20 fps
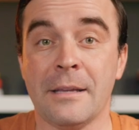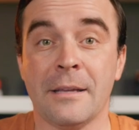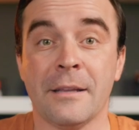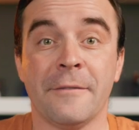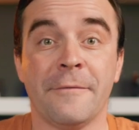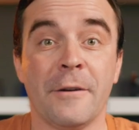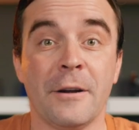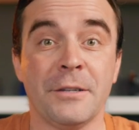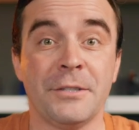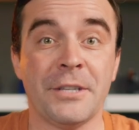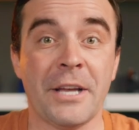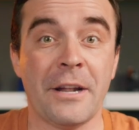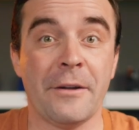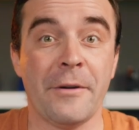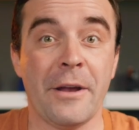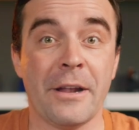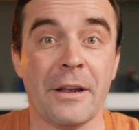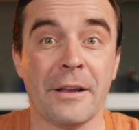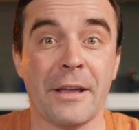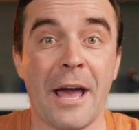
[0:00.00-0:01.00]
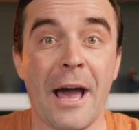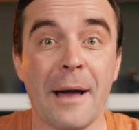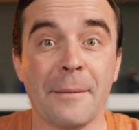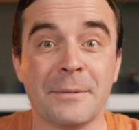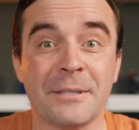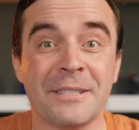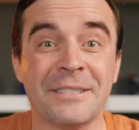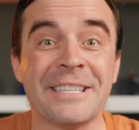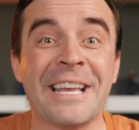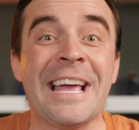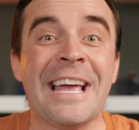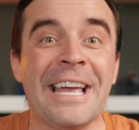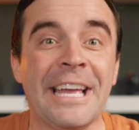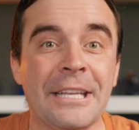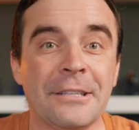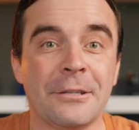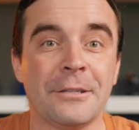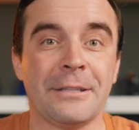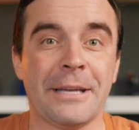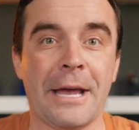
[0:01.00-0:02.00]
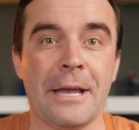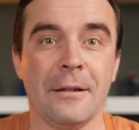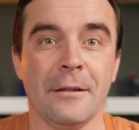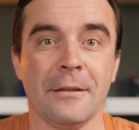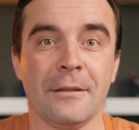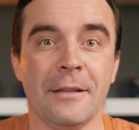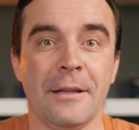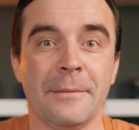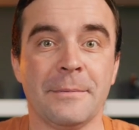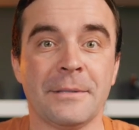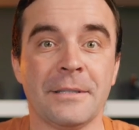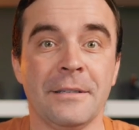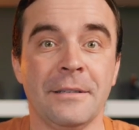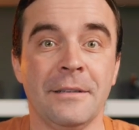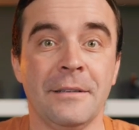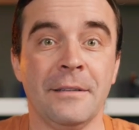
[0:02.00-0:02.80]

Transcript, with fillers: convert generated captions into title clips.